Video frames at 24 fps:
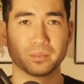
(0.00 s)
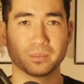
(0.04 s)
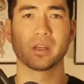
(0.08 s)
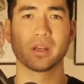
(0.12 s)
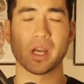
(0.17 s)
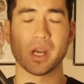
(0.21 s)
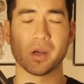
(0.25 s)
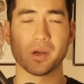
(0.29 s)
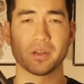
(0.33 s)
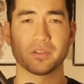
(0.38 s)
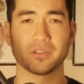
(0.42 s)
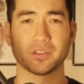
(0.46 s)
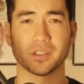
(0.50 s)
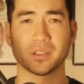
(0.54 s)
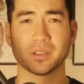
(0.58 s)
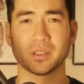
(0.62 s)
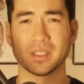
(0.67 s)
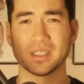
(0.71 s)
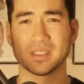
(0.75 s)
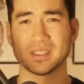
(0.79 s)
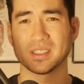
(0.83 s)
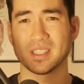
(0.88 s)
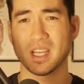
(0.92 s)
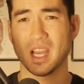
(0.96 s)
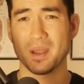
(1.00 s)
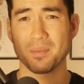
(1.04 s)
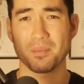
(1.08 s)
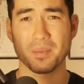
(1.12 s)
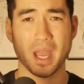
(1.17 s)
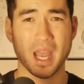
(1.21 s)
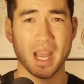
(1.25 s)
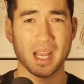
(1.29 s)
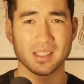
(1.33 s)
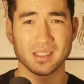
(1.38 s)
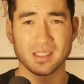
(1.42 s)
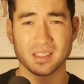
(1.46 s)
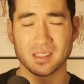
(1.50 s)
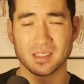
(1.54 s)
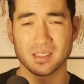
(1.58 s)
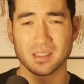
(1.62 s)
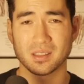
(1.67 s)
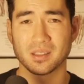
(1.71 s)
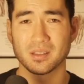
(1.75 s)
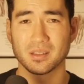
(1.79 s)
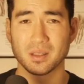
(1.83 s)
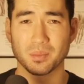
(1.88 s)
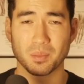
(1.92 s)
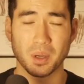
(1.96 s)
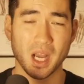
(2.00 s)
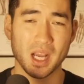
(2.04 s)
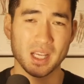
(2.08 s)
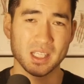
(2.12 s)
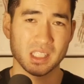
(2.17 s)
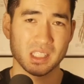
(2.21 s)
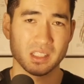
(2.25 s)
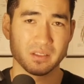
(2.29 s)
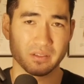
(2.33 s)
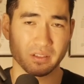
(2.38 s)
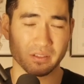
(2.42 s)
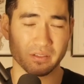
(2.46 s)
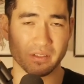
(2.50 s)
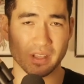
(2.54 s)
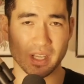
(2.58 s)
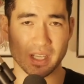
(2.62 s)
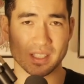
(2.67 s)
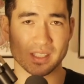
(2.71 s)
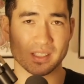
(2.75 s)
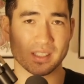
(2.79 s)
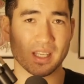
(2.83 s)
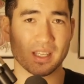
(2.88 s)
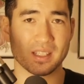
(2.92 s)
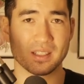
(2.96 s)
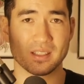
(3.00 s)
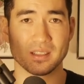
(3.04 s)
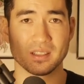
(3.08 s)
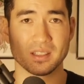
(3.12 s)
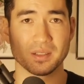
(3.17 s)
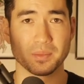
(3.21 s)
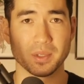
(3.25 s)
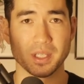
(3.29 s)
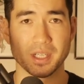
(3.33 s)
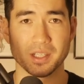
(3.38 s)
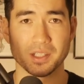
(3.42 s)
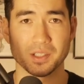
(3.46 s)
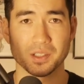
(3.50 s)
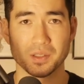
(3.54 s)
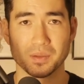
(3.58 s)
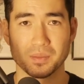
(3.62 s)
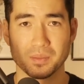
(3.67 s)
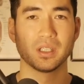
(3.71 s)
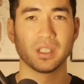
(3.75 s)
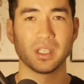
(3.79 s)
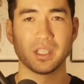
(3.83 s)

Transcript: However, as time passes, the positive effects tend to diminish.